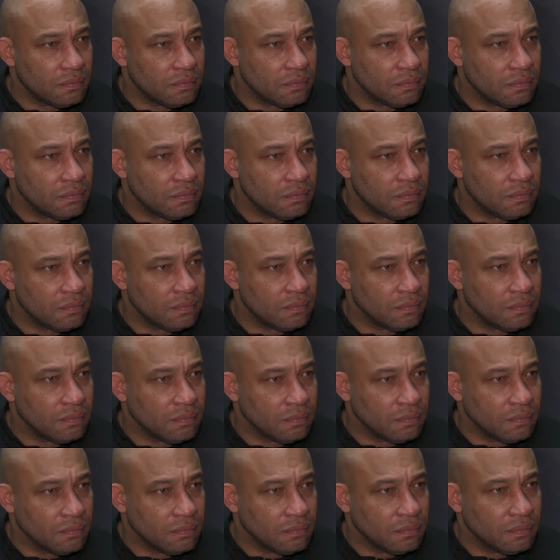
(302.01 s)
tonight that he
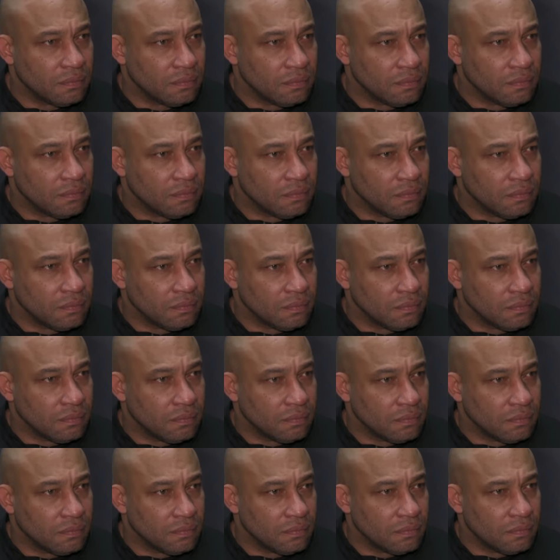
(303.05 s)
can kind of use that
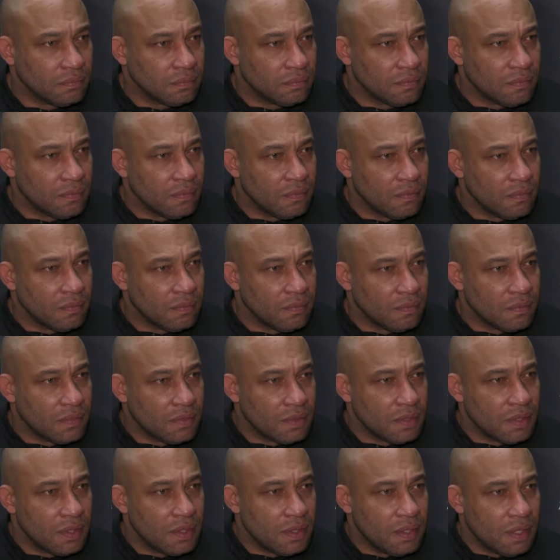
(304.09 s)
momentum moving forward
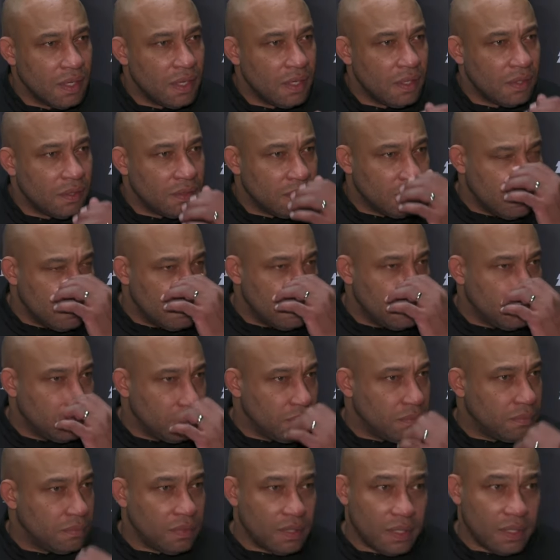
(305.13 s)
to just see the ball
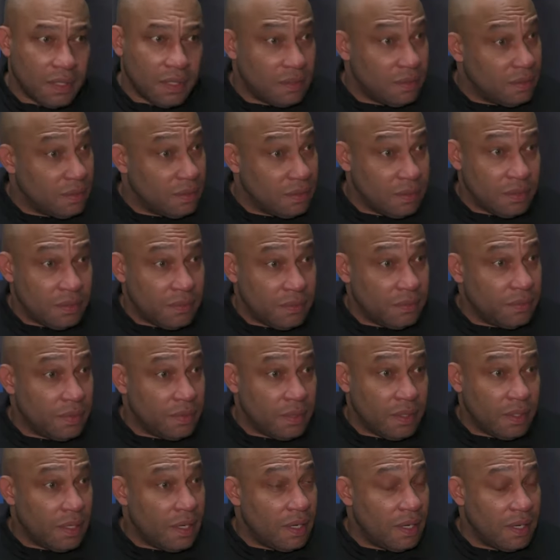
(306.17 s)
go in the, the hoop as
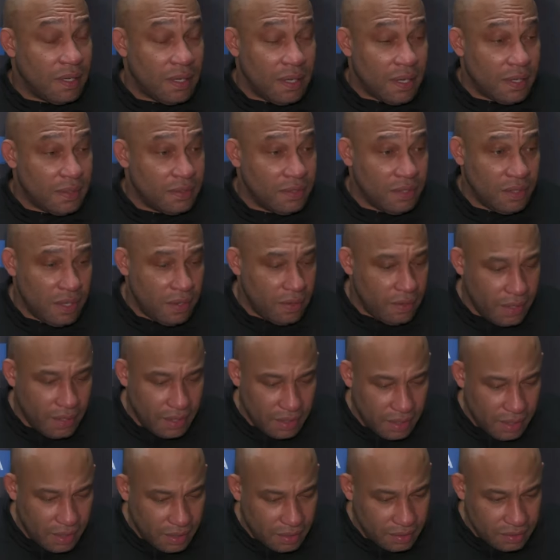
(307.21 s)
much as it did? You know,
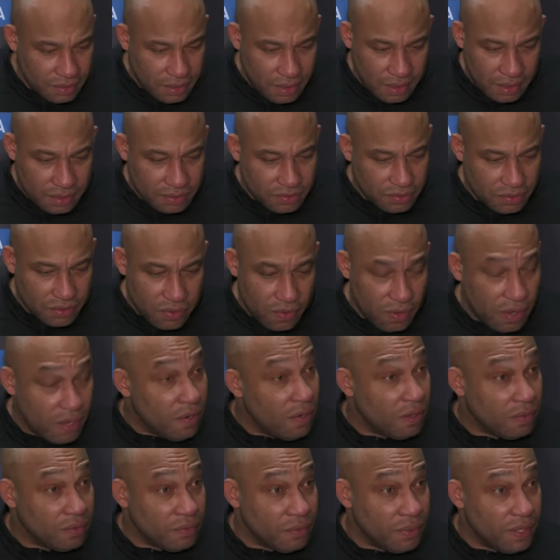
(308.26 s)
he, he, he can score at
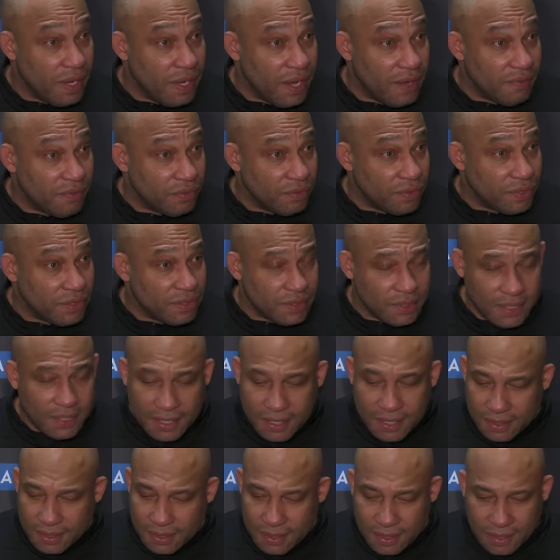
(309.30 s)
all three levels.
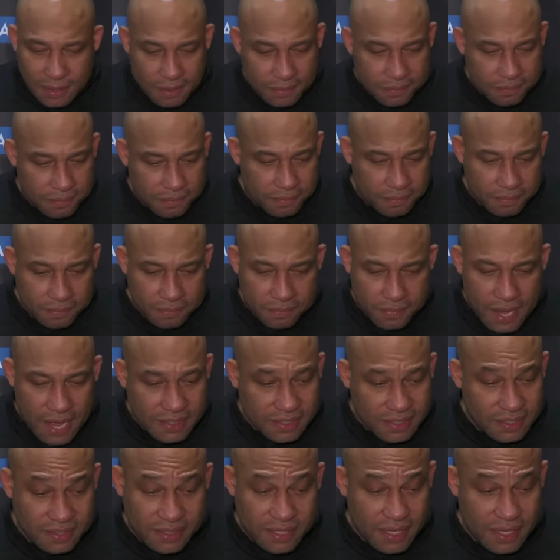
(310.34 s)
And um, I
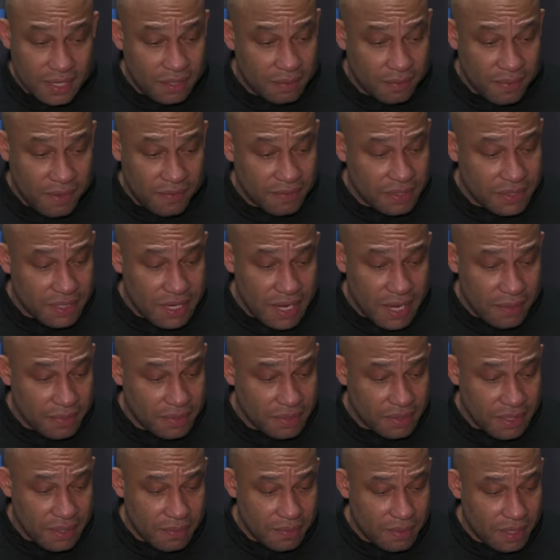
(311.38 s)
just tell him every time
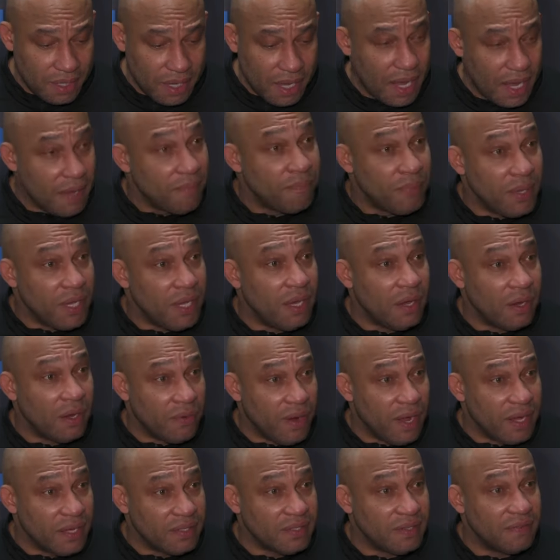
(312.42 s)
he's coming to the game be
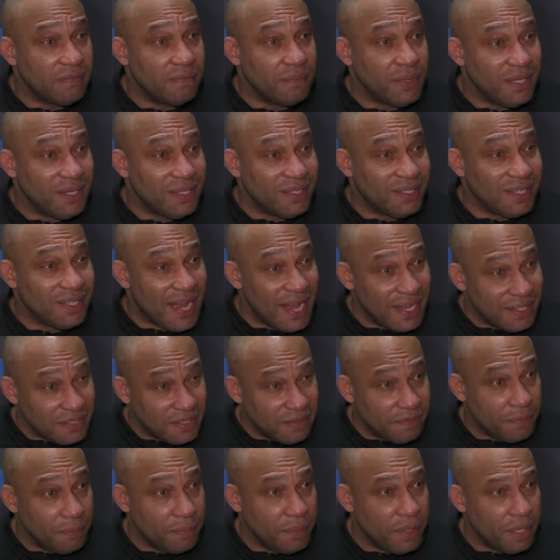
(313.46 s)
aggressive, be
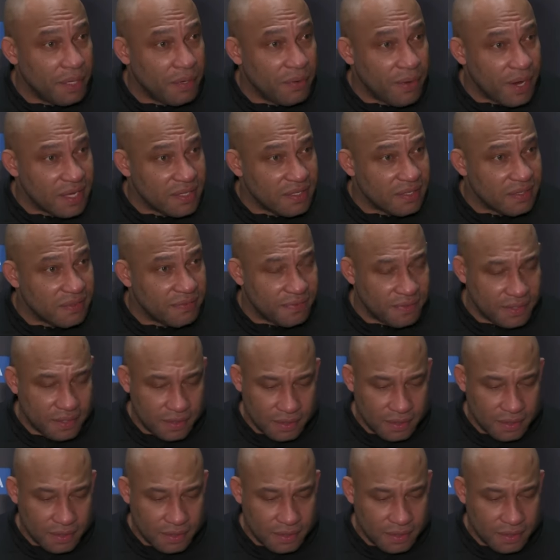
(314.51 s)
decisive, and be aggressive